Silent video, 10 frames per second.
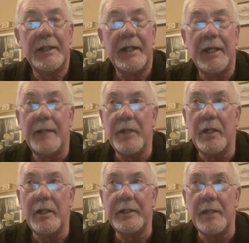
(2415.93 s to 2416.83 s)

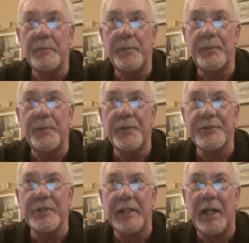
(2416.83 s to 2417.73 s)
The other
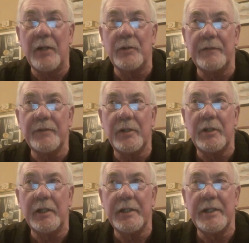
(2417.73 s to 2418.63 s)
person to get hold of
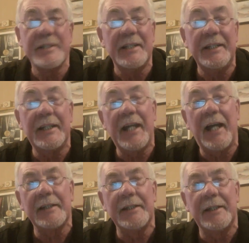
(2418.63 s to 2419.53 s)
is Lee
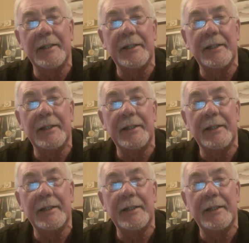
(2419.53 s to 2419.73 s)
Gardner.